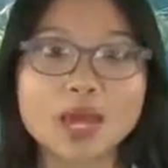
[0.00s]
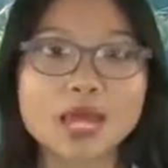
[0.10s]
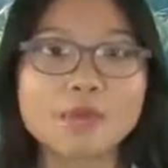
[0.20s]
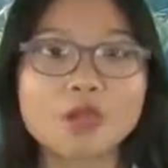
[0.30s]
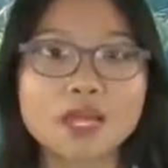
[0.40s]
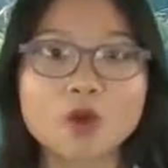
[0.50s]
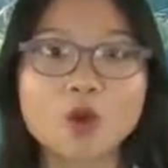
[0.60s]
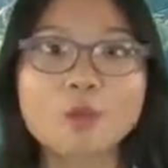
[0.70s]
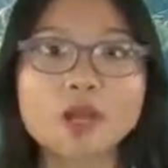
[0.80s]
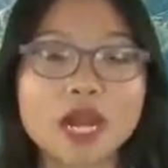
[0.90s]
Not
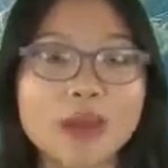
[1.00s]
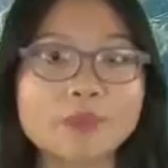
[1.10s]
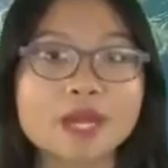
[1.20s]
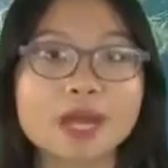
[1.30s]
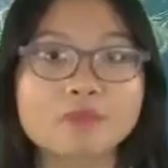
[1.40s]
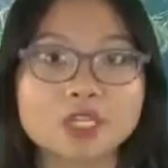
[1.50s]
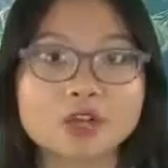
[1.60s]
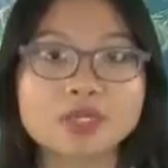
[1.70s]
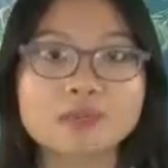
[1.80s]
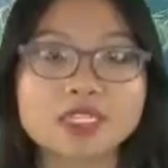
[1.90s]
only will this minimize
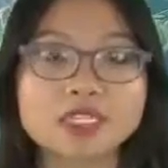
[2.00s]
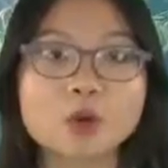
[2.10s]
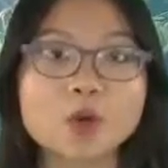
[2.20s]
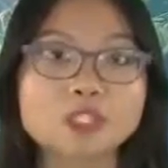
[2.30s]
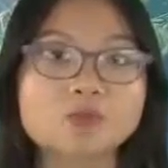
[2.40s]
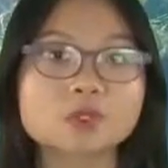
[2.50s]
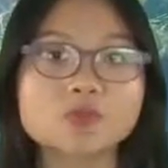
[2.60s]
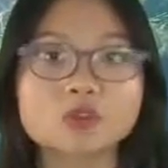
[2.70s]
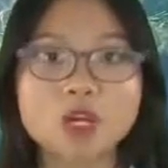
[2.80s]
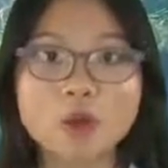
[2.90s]
the appearance of
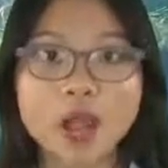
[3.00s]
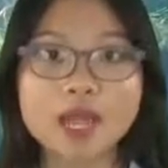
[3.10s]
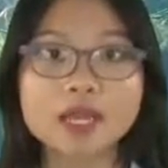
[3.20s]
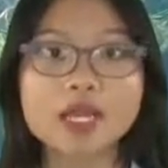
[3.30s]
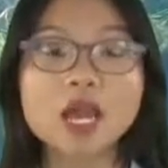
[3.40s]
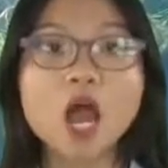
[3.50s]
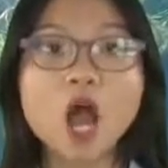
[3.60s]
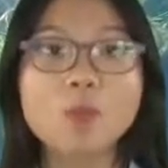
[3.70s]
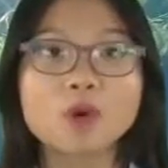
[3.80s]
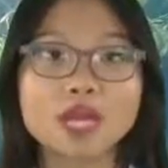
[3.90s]
back fat, but it
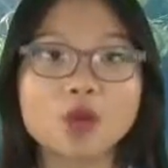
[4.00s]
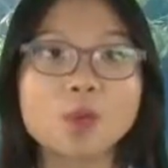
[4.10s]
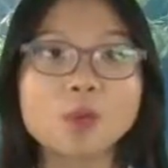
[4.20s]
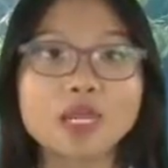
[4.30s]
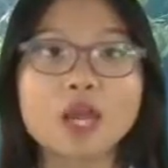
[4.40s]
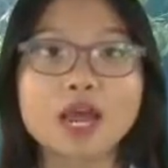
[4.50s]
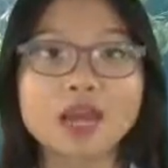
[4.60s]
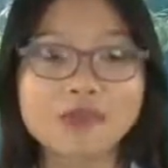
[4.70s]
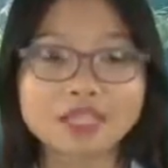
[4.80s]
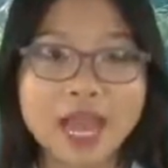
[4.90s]
will also help
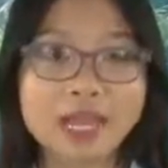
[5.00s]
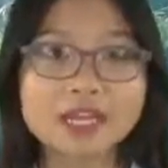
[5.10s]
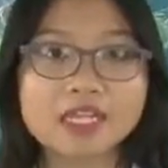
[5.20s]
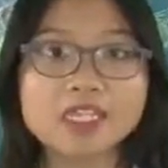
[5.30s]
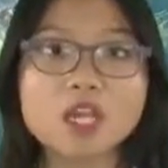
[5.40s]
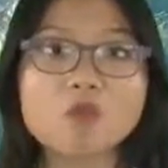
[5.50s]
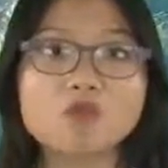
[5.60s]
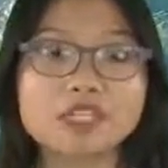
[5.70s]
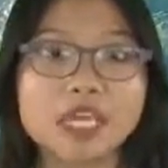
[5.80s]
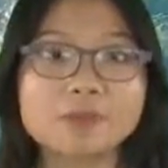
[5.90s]
strengthen your back and give
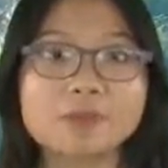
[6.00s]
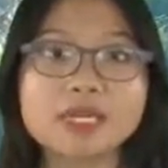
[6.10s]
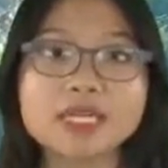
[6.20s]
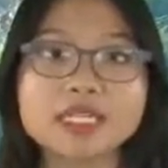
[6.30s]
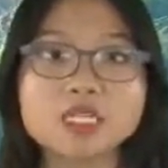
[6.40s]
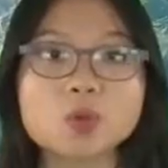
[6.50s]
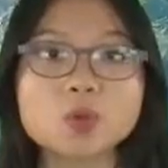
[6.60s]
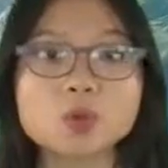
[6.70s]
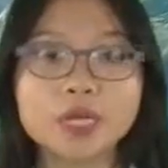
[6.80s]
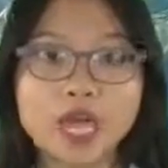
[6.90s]
you a little bit of a
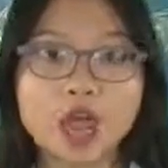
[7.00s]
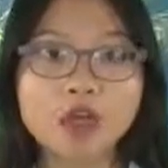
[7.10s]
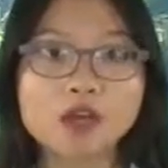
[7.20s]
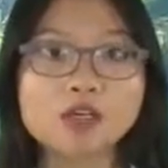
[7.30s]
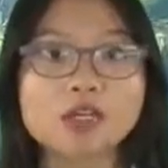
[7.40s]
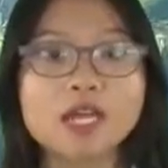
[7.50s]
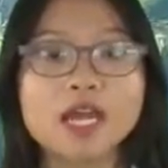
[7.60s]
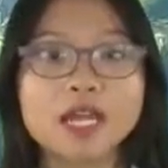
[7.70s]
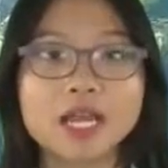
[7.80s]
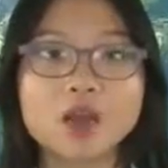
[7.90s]
workout right where you're
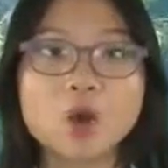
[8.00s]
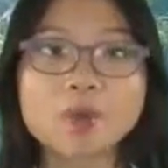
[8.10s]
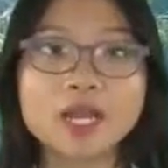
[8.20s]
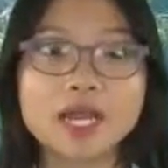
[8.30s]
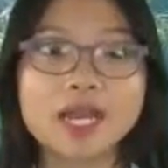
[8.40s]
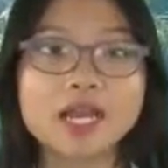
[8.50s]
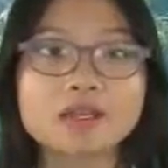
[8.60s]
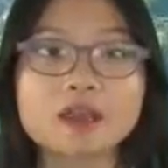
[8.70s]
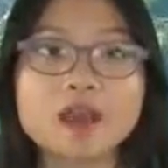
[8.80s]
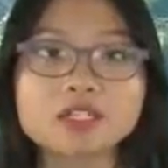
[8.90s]
sitting. What causes
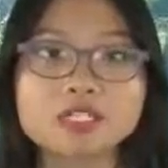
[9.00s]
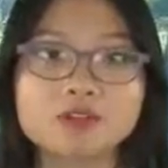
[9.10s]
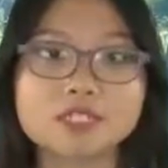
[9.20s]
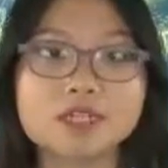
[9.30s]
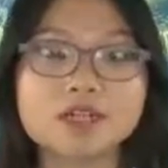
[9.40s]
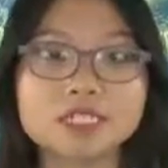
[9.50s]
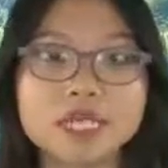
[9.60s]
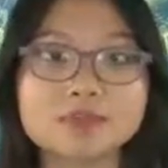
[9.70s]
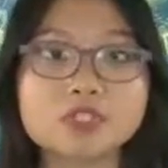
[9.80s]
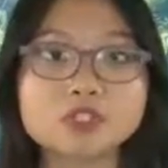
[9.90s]
back fat?
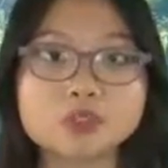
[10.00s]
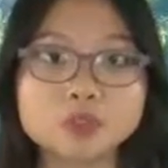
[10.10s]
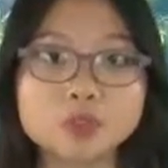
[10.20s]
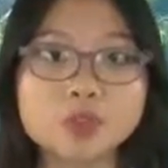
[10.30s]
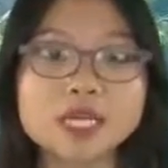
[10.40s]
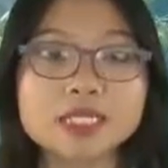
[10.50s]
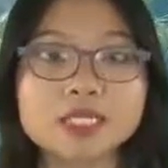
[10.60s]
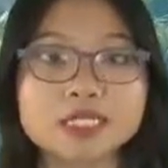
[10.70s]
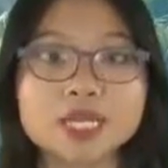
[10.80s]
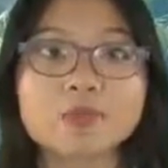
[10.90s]
A lack of
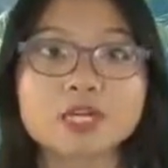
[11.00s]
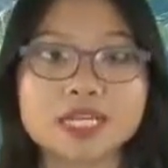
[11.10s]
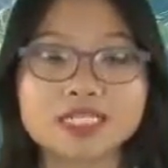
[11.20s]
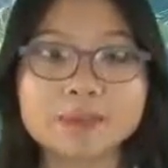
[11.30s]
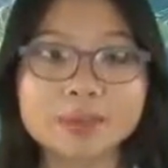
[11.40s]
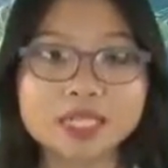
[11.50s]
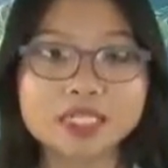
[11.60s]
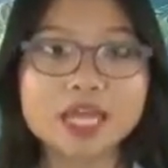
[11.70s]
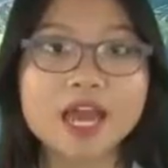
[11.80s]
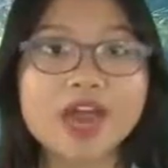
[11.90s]
cardio exercise or a
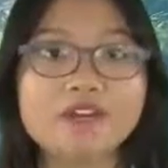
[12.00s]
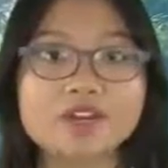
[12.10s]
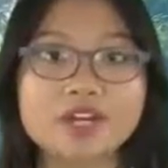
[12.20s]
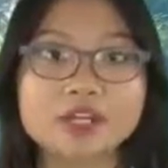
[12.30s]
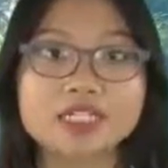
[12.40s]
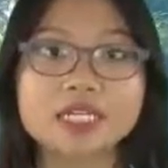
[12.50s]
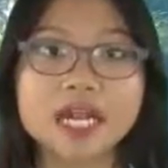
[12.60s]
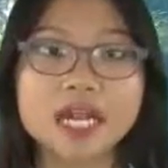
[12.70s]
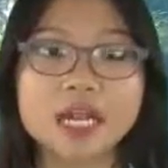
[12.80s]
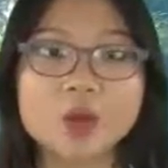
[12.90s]
sedentary
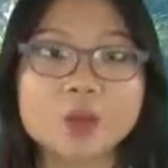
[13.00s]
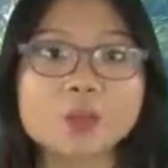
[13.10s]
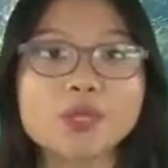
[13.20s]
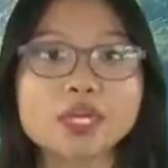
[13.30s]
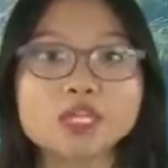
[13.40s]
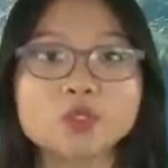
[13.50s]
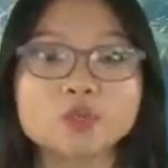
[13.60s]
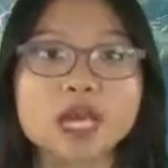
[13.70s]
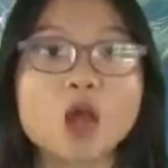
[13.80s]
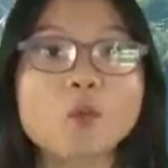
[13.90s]
lifestyle can contribute to
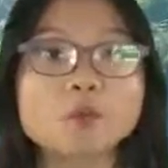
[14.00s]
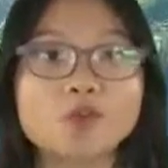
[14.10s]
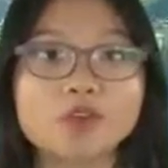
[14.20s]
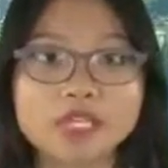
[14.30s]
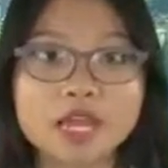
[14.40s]
back fat.